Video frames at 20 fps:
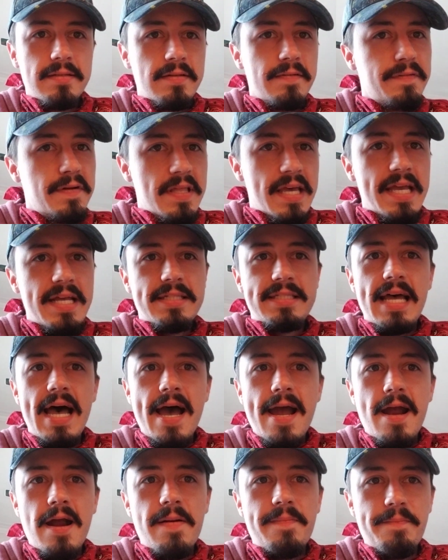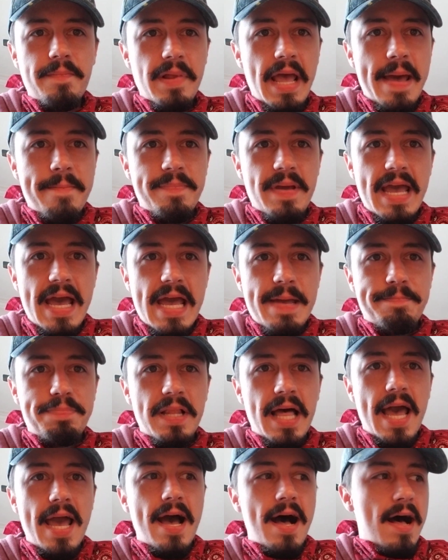for the entire NBA
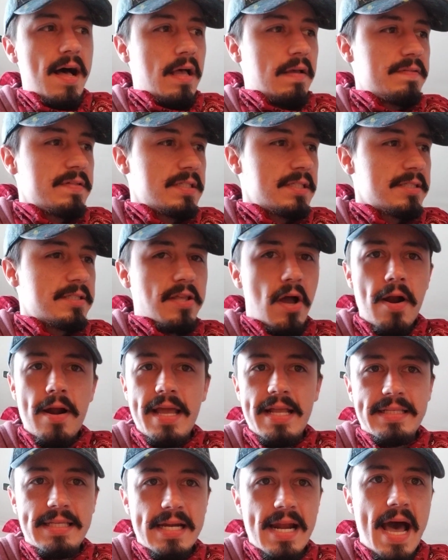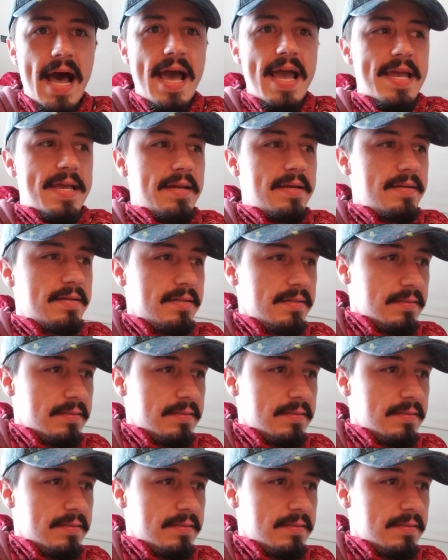playoffs starting tonight.